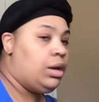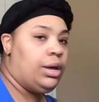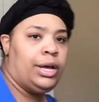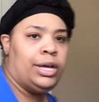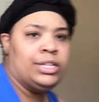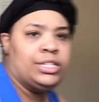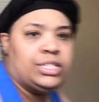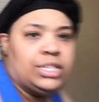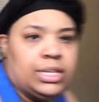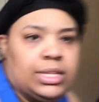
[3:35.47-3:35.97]

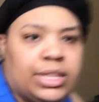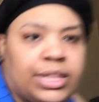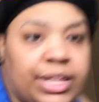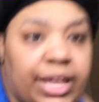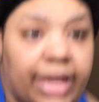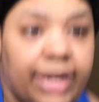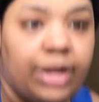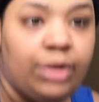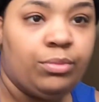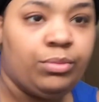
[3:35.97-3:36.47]
a
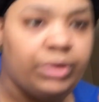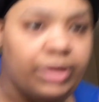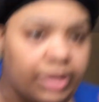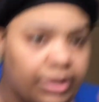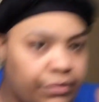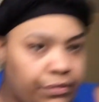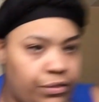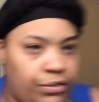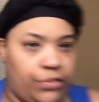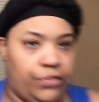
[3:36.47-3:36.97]
synthetic
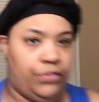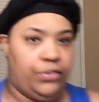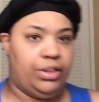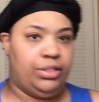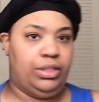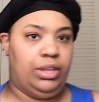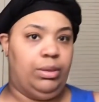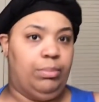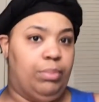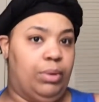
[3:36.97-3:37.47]
wig for
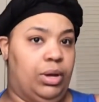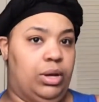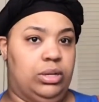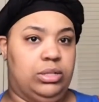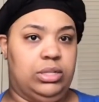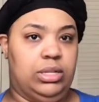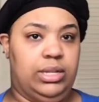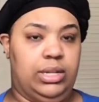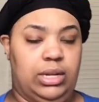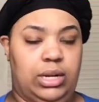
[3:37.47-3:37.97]

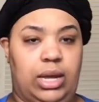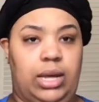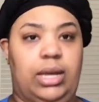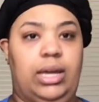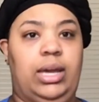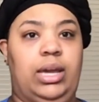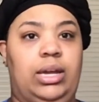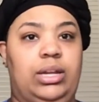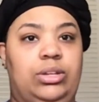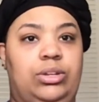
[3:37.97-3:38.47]
$50 and then I
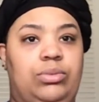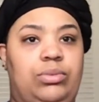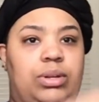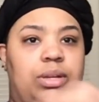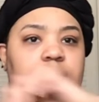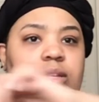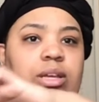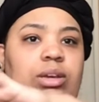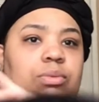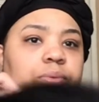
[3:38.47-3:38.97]
can't do
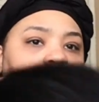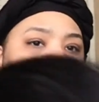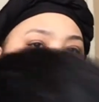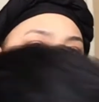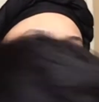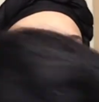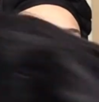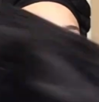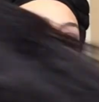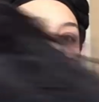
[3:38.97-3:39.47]
anything with
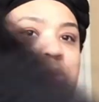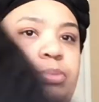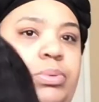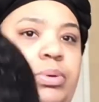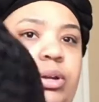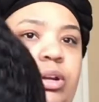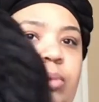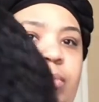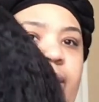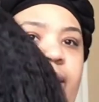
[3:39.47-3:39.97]
it besides
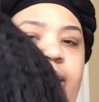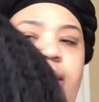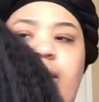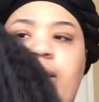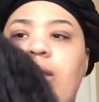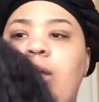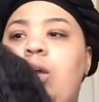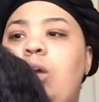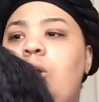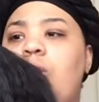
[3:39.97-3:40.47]
put it on my
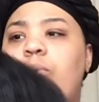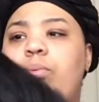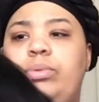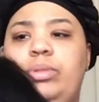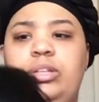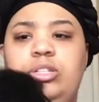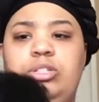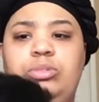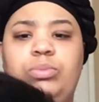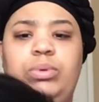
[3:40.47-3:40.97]
head. Well, this